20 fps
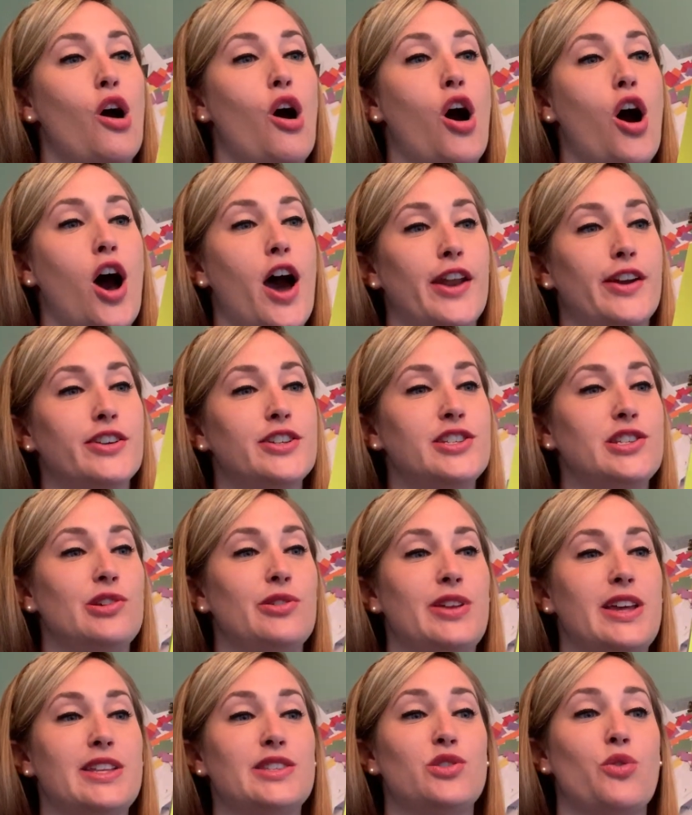honor
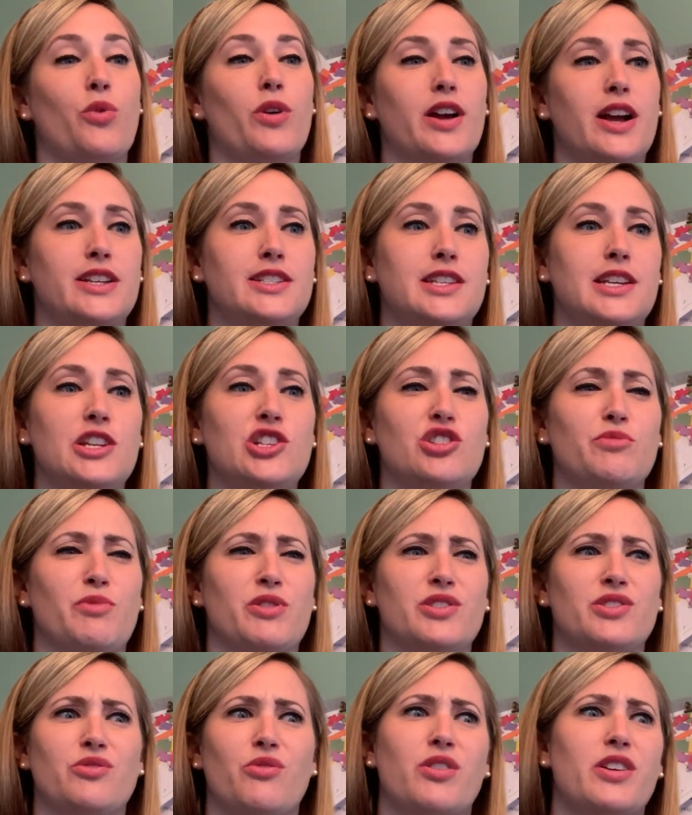students or
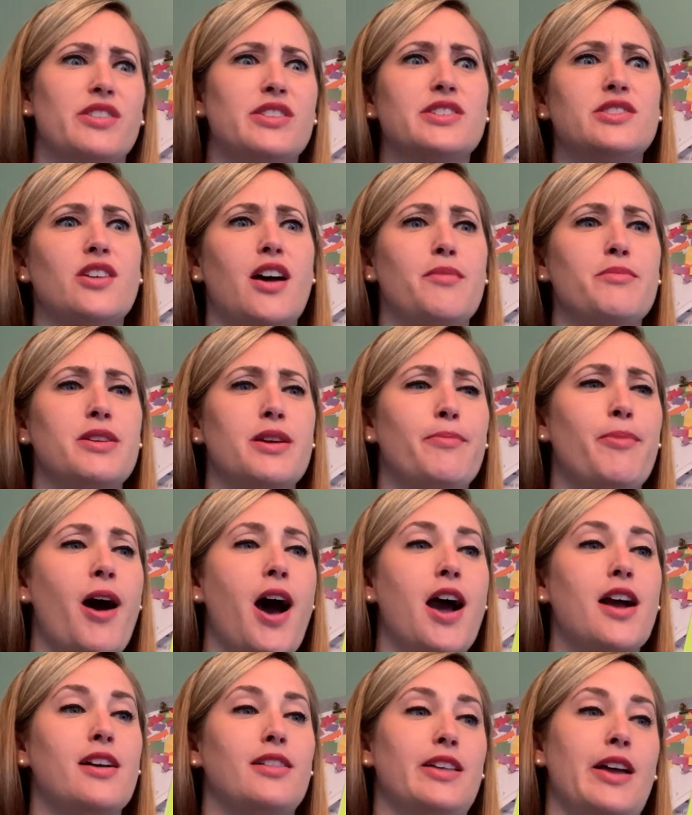unteachables or the zombie
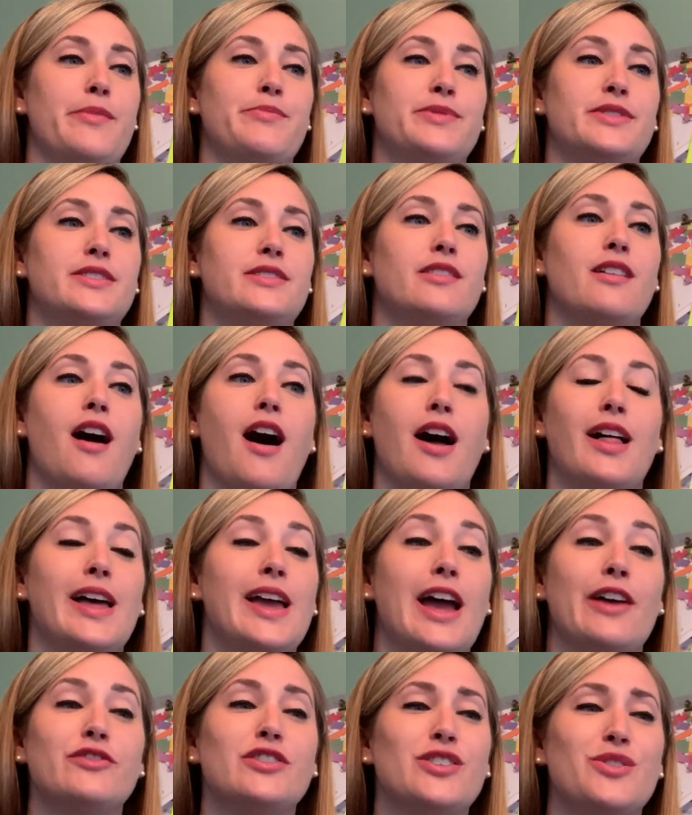apocalypse. All I
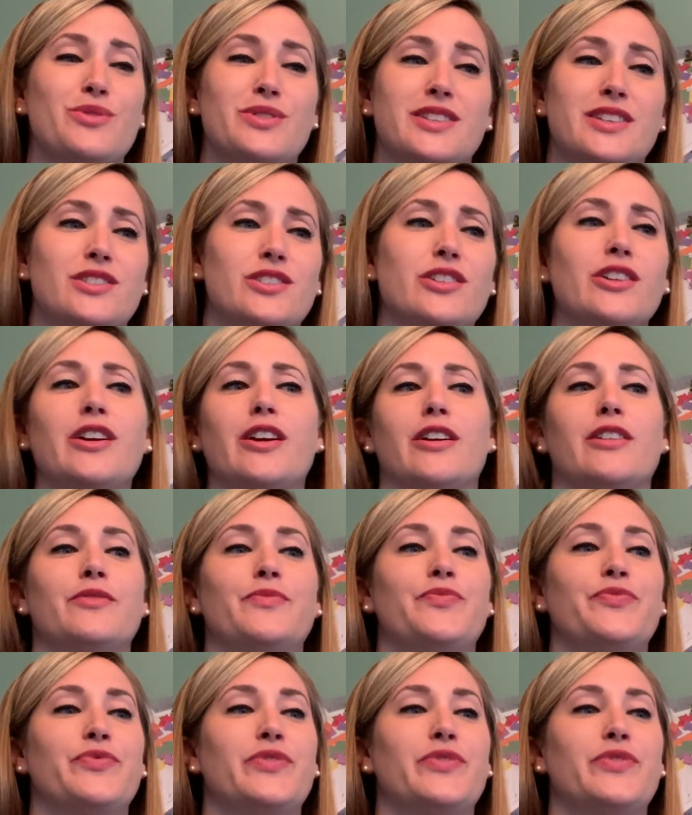have to do is endure.